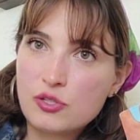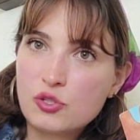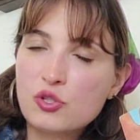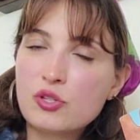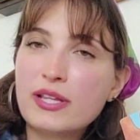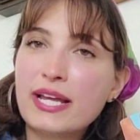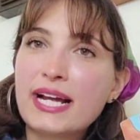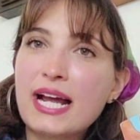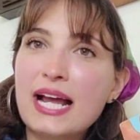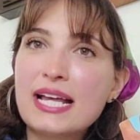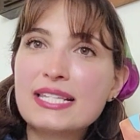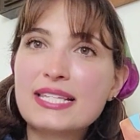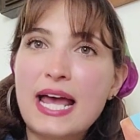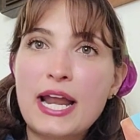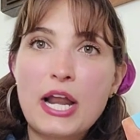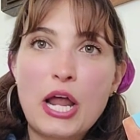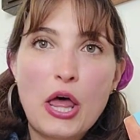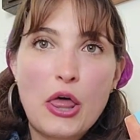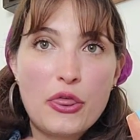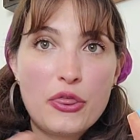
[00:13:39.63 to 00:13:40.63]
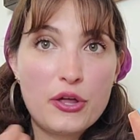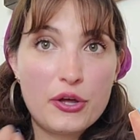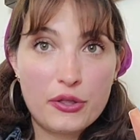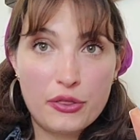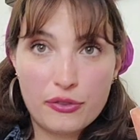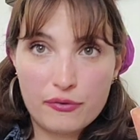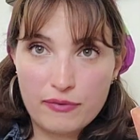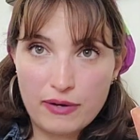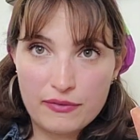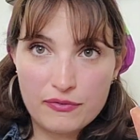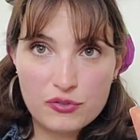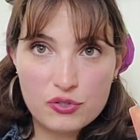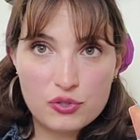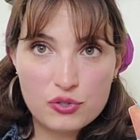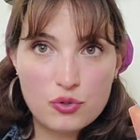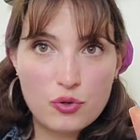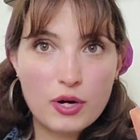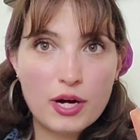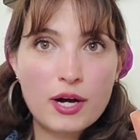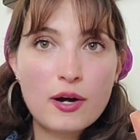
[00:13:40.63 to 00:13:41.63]
So like I said, the thrift
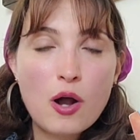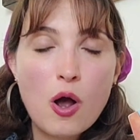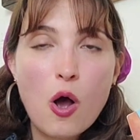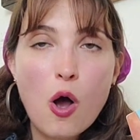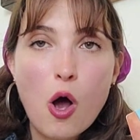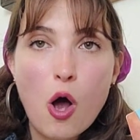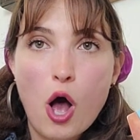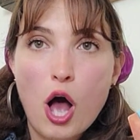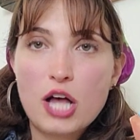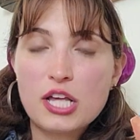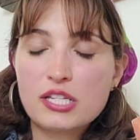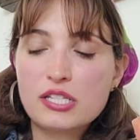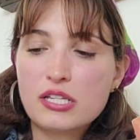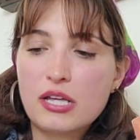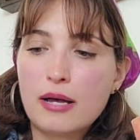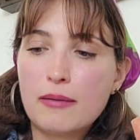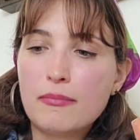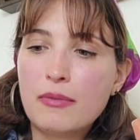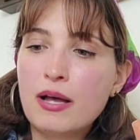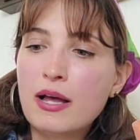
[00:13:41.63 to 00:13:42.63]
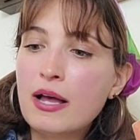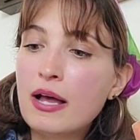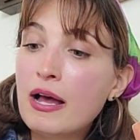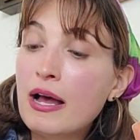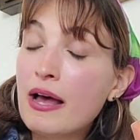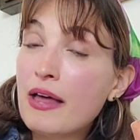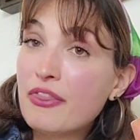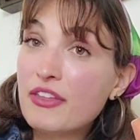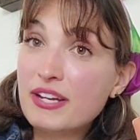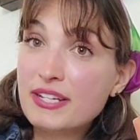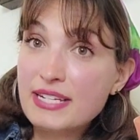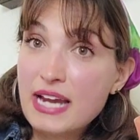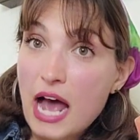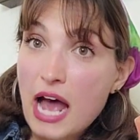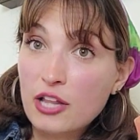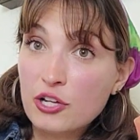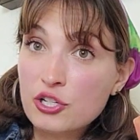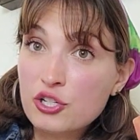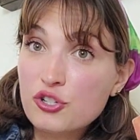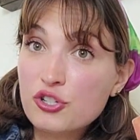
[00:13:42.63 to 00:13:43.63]
store, awesome. The
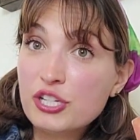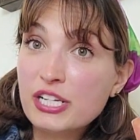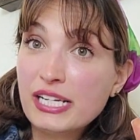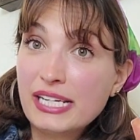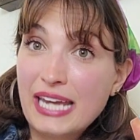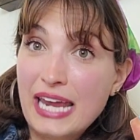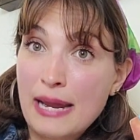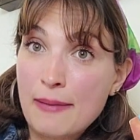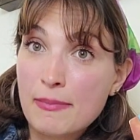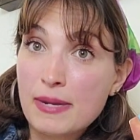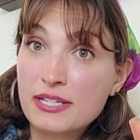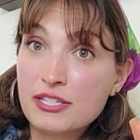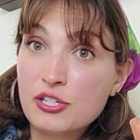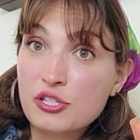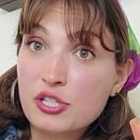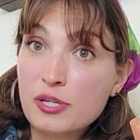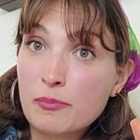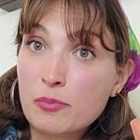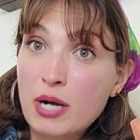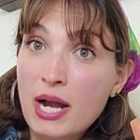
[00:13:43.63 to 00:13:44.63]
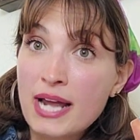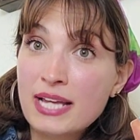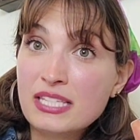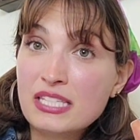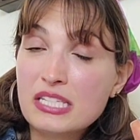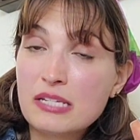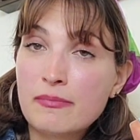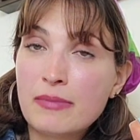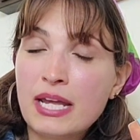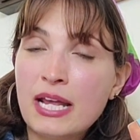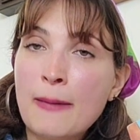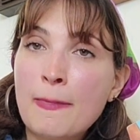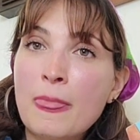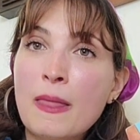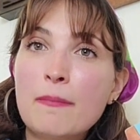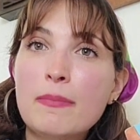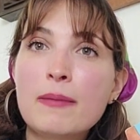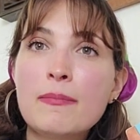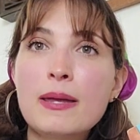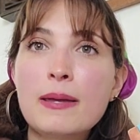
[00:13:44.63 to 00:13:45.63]
Dollar Tree came as a surprise to me.
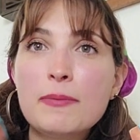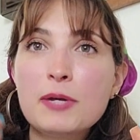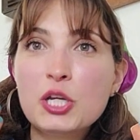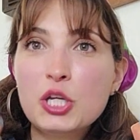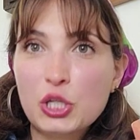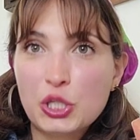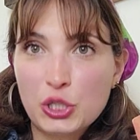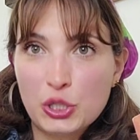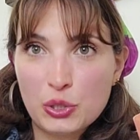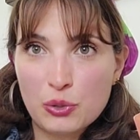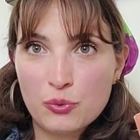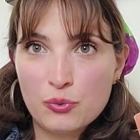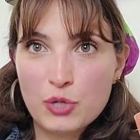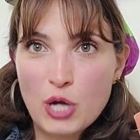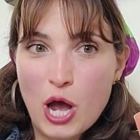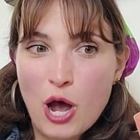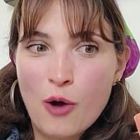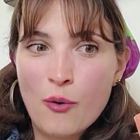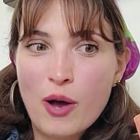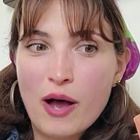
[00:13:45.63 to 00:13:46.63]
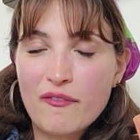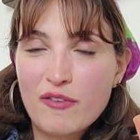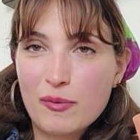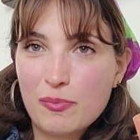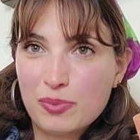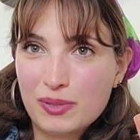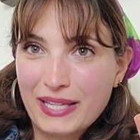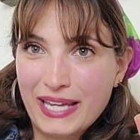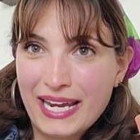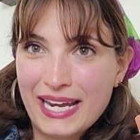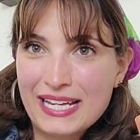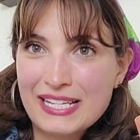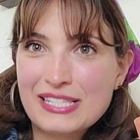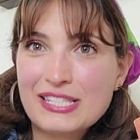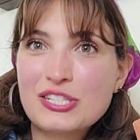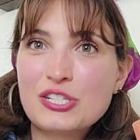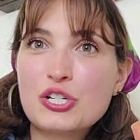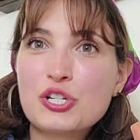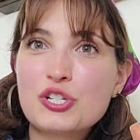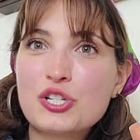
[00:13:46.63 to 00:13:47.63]
But maybe you know of a
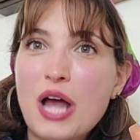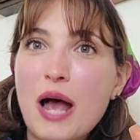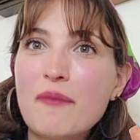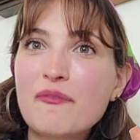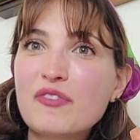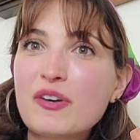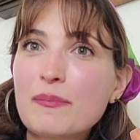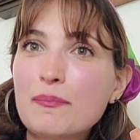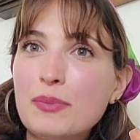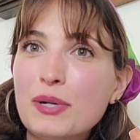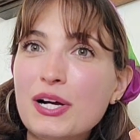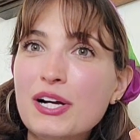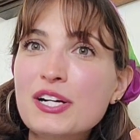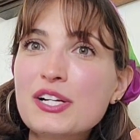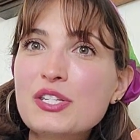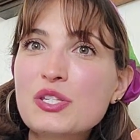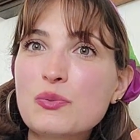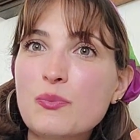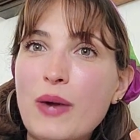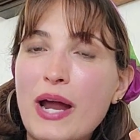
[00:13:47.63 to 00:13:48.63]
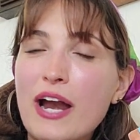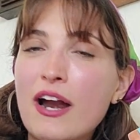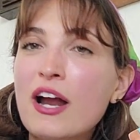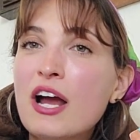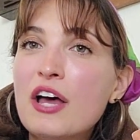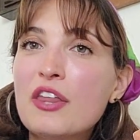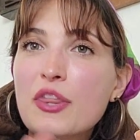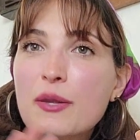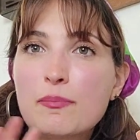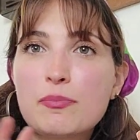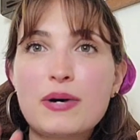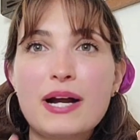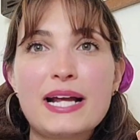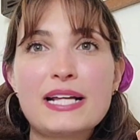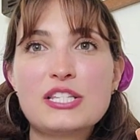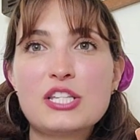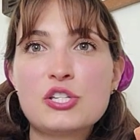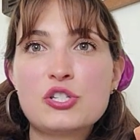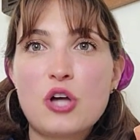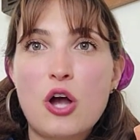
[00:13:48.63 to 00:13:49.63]
place to shop for books where the
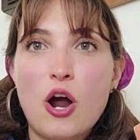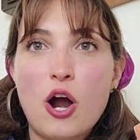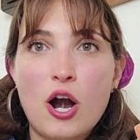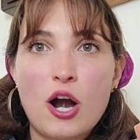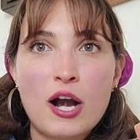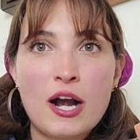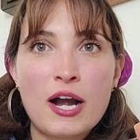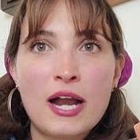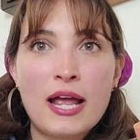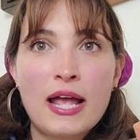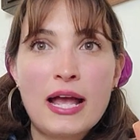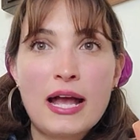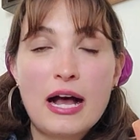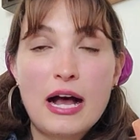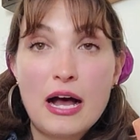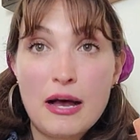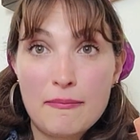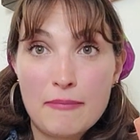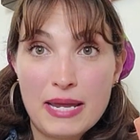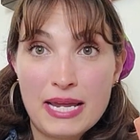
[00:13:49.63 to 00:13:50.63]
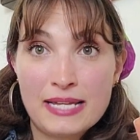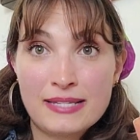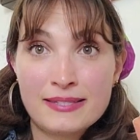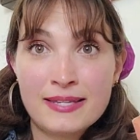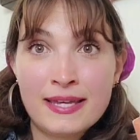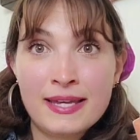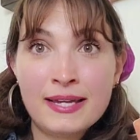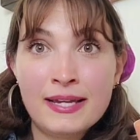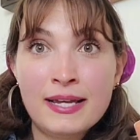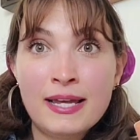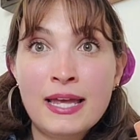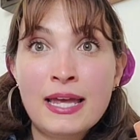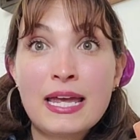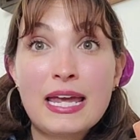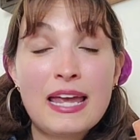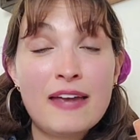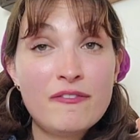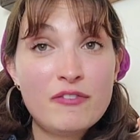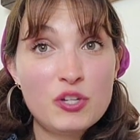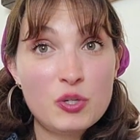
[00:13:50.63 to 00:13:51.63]
prices are amazing.
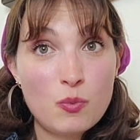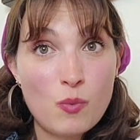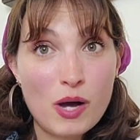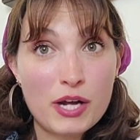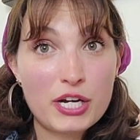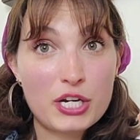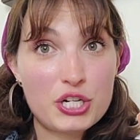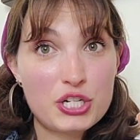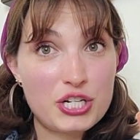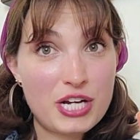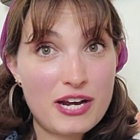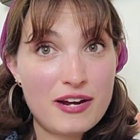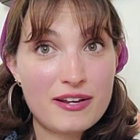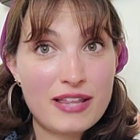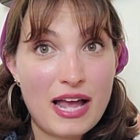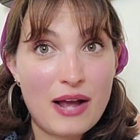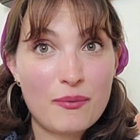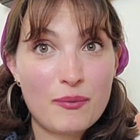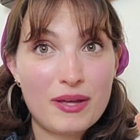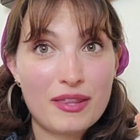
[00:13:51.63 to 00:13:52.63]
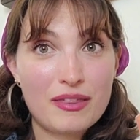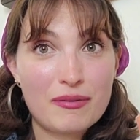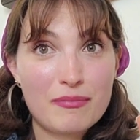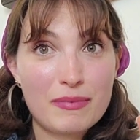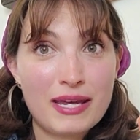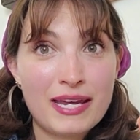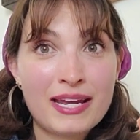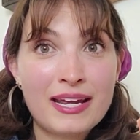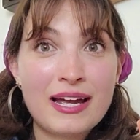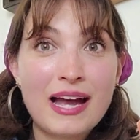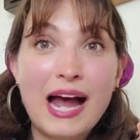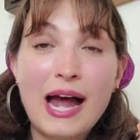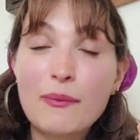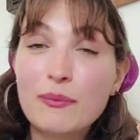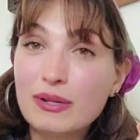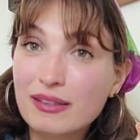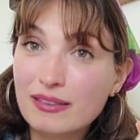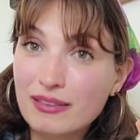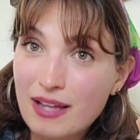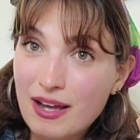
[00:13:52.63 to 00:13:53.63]
If you want to share that with me, I
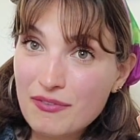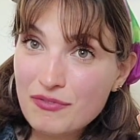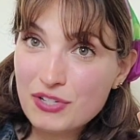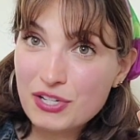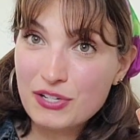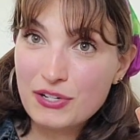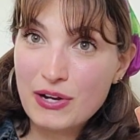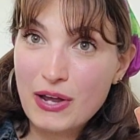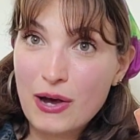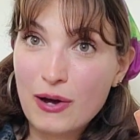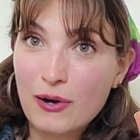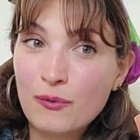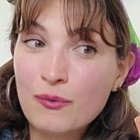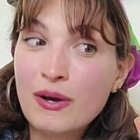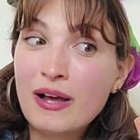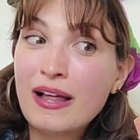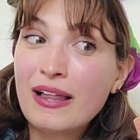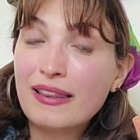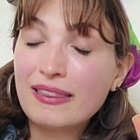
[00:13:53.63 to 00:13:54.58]
would love to know.